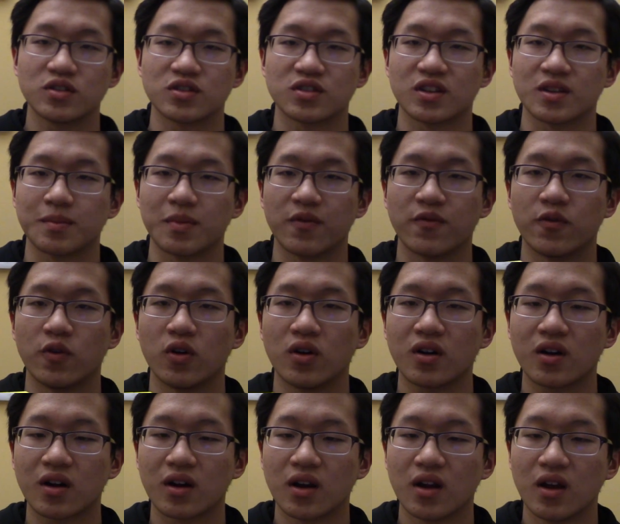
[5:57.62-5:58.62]
just like
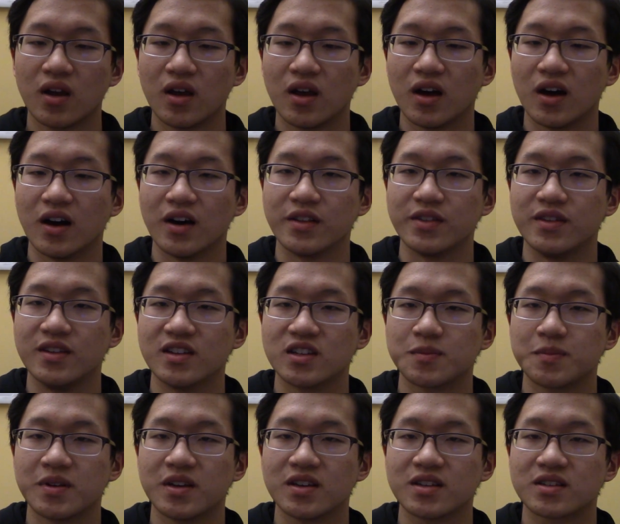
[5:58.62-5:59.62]
before,
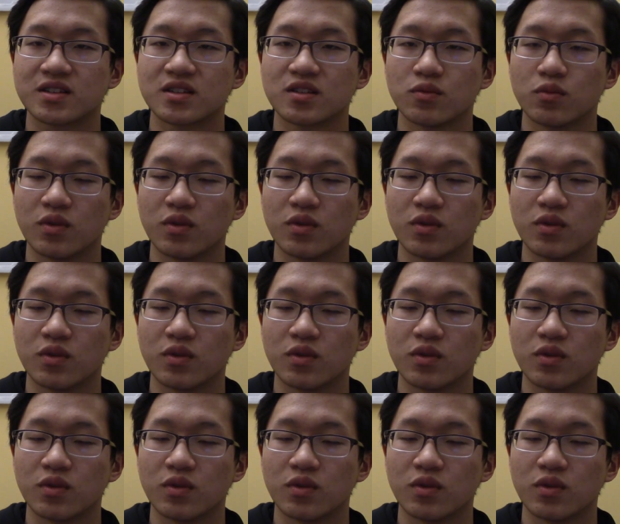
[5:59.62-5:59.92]
this piece